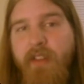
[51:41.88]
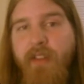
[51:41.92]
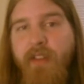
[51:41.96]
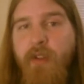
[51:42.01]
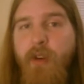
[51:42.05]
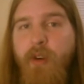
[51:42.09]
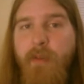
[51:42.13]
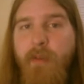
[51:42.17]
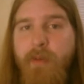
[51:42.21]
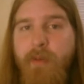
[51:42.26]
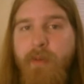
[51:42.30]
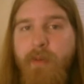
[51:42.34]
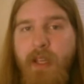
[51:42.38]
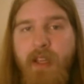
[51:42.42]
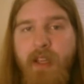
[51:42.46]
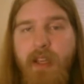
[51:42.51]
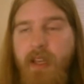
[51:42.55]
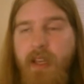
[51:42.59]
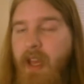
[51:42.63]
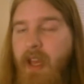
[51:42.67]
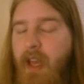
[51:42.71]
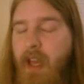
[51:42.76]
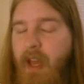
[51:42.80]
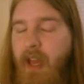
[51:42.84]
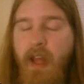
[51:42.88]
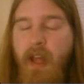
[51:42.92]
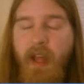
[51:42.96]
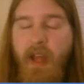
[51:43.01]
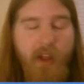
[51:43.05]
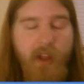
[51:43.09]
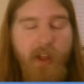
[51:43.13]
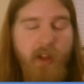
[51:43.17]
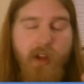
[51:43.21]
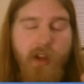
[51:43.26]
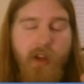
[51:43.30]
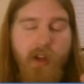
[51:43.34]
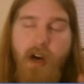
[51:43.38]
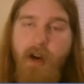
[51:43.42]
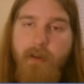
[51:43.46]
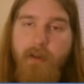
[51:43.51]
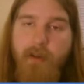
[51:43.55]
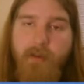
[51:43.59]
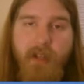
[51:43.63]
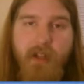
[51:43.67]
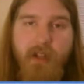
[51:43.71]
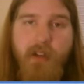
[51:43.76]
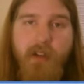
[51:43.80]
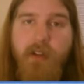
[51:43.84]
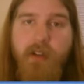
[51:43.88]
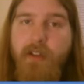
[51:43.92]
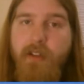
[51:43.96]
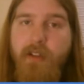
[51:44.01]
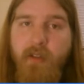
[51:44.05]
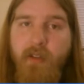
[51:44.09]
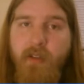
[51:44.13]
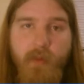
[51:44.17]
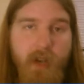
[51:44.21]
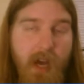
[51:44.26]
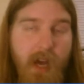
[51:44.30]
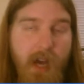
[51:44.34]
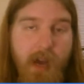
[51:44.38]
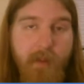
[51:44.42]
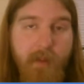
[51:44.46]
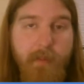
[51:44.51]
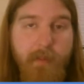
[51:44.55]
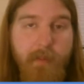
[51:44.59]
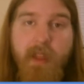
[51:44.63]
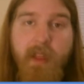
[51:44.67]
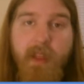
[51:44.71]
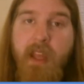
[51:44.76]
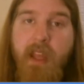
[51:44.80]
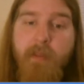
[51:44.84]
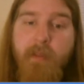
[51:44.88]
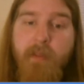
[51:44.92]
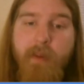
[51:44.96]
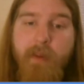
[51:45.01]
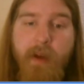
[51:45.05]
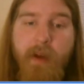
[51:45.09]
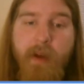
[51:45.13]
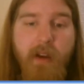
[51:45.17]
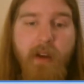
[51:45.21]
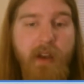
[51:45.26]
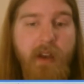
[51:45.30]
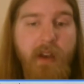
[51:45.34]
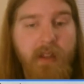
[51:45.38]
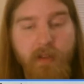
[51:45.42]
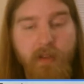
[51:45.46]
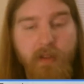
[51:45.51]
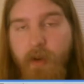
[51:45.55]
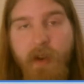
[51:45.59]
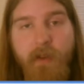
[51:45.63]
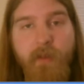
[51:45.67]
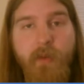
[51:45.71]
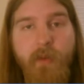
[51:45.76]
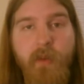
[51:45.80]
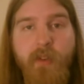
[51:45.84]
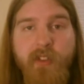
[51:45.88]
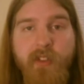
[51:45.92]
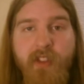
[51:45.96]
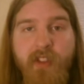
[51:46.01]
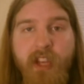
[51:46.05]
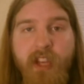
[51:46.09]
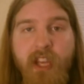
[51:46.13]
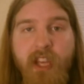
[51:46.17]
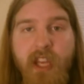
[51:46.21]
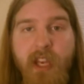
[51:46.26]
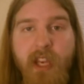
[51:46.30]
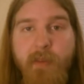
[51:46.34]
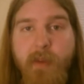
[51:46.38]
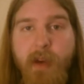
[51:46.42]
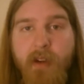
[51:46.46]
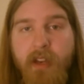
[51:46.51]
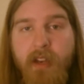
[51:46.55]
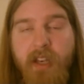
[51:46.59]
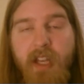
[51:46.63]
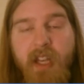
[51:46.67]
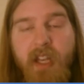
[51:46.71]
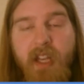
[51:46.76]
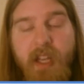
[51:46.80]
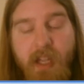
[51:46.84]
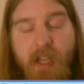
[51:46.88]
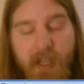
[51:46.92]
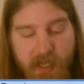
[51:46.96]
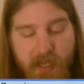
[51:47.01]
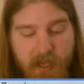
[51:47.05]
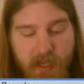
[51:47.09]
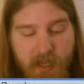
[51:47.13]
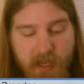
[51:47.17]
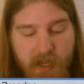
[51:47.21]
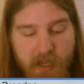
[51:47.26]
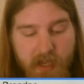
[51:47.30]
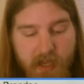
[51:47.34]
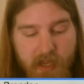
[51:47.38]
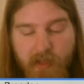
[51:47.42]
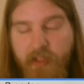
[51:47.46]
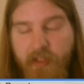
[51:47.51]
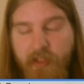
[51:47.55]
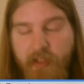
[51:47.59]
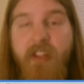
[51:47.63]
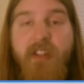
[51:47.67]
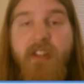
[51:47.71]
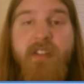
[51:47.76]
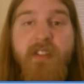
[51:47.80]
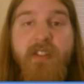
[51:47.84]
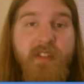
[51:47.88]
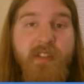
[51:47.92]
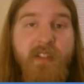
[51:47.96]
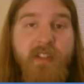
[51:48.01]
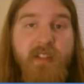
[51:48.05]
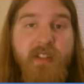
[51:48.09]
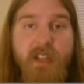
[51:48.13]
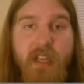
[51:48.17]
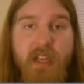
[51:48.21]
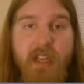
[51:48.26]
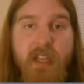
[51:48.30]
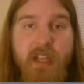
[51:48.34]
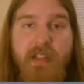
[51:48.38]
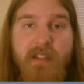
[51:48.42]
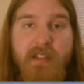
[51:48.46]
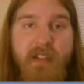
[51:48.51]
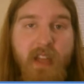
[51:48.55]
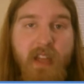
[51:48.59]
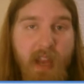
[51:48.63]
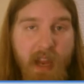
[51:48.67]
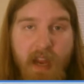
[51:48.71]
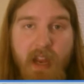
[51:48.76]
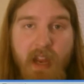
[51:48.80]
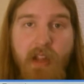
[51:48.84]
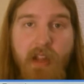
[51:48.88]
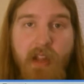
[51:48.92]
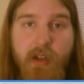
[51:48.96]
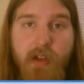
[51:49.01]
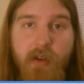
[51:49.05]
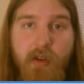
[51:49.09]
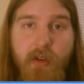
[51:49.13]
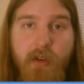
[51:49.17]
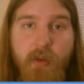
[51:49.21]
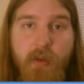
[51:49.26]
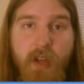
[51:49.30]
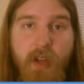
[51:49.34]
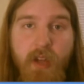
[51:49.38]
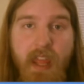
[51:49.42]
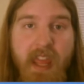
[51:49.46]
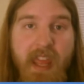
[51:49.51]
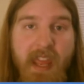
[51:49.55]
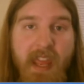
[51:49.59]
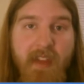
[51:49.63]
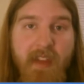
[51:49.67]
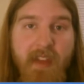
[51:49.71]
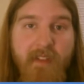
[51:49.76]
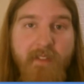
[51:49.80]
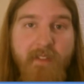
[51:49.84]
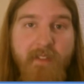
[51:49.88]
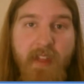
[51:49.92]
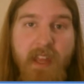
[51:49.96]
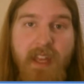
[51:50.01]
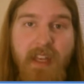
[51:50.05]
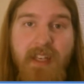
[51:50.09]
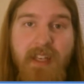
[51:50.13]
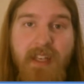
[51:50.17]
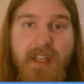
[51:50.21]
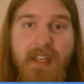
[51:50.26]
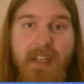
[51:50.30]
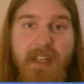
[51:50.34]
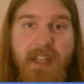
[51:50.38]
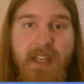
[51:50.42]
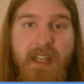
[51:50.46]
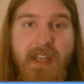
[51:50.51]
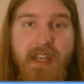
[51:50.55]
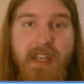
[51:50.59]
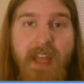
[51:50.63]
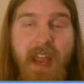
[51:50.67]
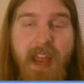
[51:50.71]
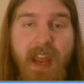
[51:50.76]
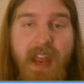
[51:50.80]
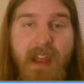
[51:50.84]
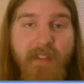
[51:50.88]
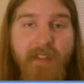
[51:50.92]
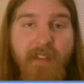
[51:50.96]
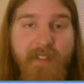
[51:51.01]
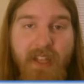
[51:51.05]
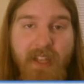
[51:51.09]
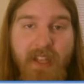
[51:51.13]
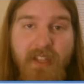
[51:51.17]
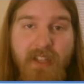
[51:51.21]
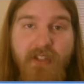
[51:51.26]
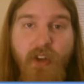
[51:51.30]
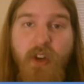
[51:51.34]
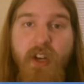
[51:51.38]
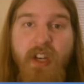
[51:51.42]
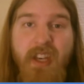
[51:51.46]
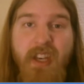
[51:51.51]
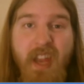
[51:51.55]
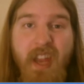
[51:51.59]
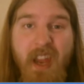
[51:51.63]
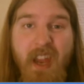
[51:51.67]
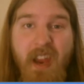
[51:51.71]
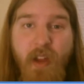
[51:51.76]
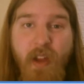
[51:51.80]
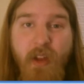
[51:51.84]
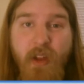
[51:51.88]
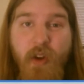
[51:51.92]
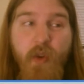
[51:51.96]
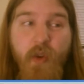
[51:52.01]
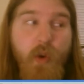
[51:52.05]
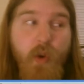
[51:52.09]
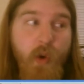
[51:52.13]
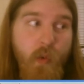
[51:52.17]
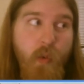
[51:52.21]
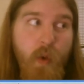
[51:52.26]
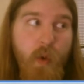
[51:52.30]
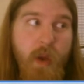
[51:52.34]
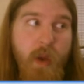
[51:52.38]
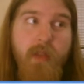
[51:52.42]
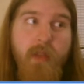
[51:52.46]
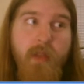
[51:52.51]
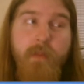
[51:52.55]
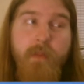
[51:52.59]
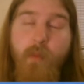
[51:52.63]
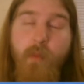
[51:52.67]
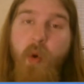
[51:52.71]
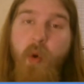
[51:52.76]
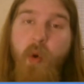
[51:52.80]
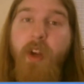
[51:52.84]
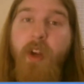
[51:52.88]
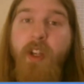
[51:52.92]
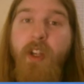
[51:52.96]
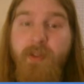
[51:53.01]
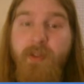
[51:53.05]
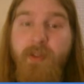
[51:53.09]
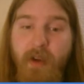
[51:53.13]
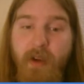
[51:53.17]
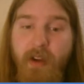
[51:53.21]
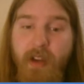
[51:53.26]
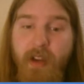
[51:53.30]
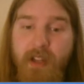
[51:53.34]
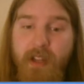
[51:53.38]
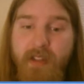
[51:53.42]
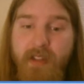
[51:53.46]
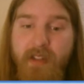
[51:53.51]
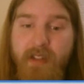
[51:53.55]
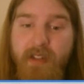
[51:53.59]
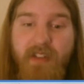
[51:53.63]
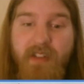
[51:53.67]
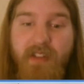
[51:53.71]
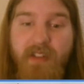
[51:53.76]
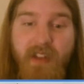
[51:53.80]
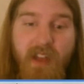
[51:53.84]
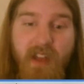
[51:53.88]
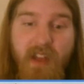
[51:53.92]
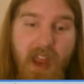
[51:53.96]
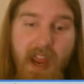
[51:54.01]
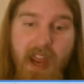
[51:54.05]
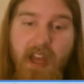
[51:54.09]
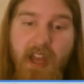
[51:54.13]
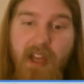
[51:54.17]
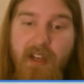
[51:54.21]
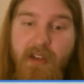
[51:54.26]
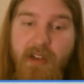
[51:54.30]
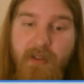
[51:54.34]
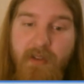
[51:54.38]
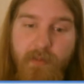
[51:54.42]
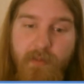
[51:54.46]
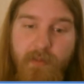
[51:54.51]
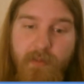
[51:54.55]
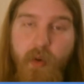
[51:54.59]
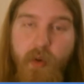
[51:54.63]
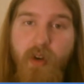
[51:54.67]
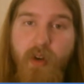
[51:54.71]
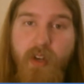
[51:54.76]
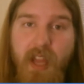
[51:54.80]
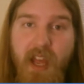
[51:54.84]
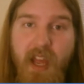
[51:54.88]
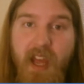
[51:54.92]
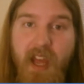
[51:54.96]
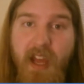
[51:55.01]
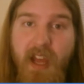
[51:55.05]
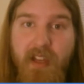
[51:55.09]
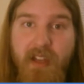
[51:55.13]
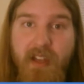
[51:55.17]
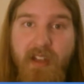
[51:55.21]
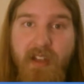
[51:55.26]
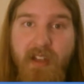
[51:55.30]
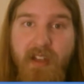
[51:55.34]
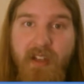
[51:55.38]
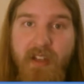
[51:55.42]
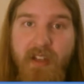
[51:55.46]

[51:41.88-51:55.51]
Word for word: it's a new I P. I'm telling you, this is what I'm thinking about it, and this is what everyone's thinking about it. This is Halo. If they did, if they started Halo with more experience and more tech,